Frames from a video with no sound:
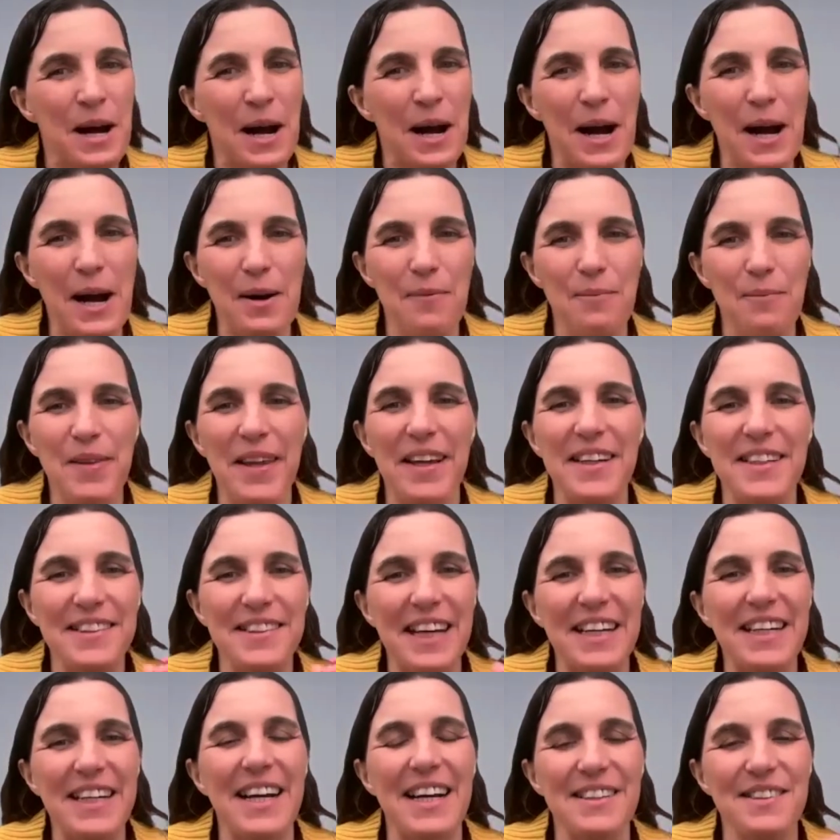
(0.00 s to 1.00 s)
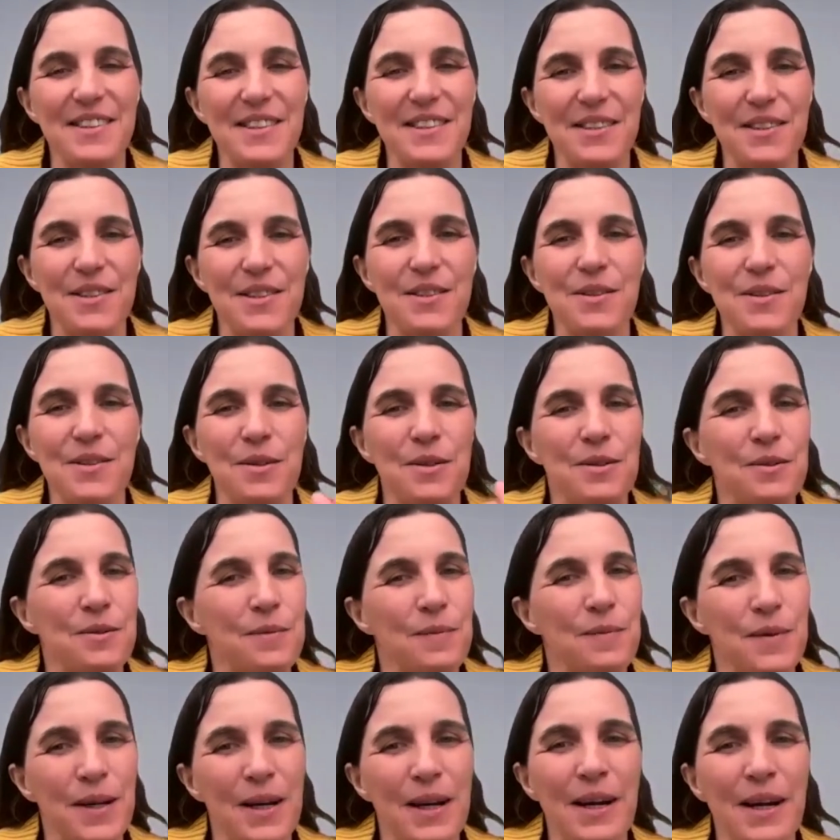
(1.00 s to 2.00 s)
that has this
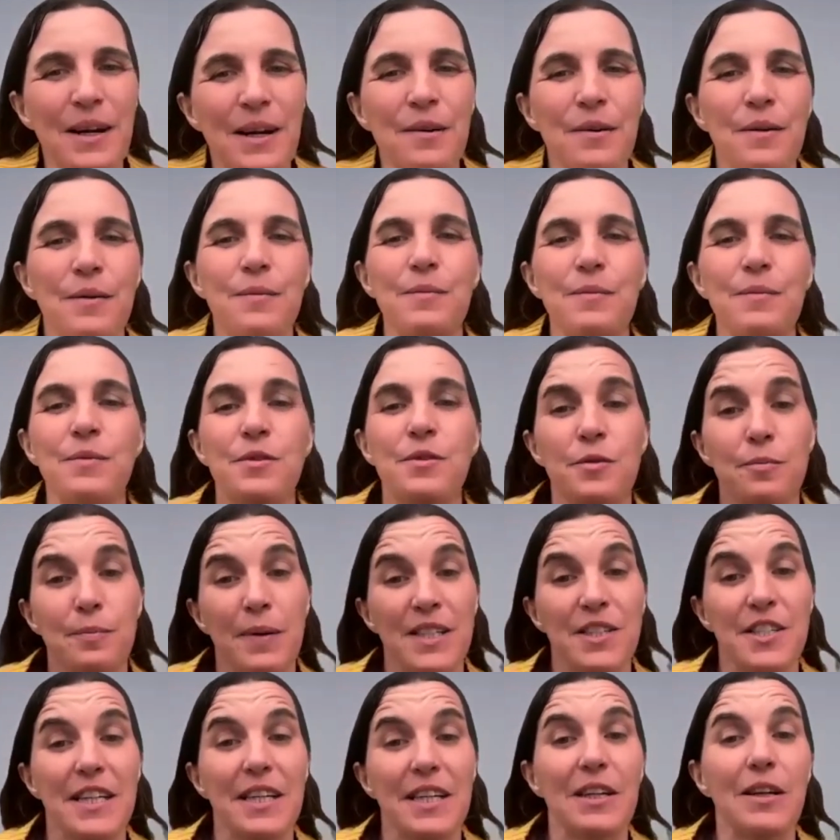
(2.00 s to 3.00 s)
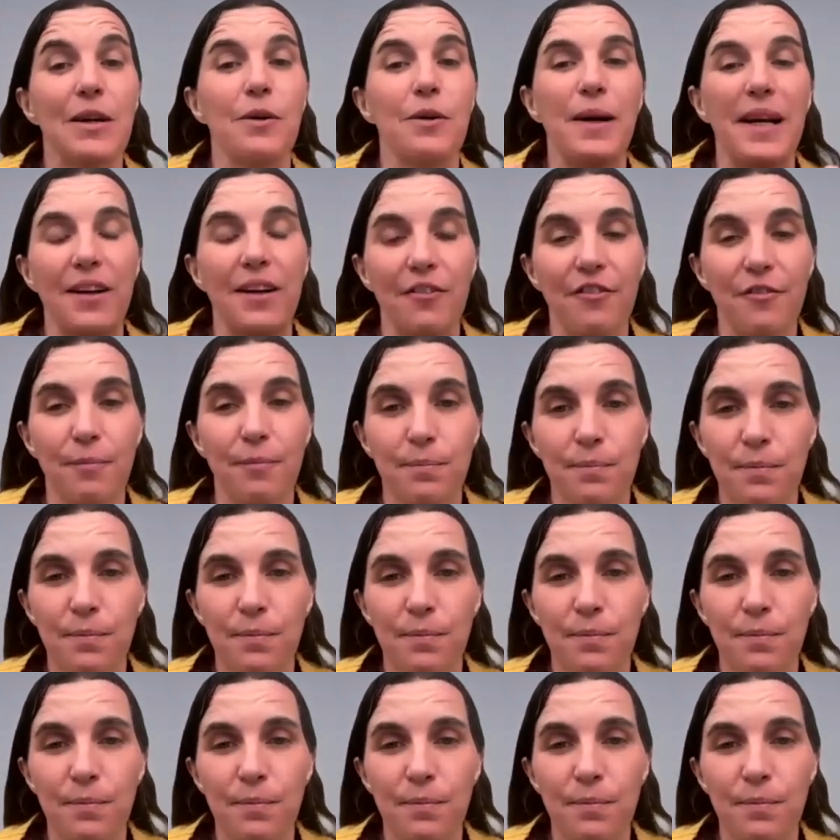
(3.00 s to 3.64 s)
particular way of